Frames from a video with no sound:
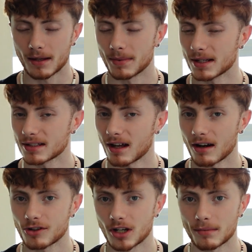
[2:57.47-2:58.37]
but it's not
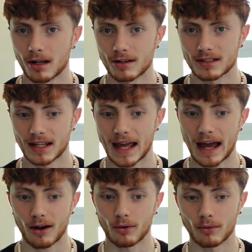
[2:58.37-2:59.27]
our job to understand
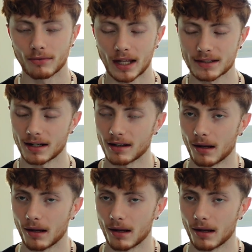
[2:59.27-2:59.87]
how that's going to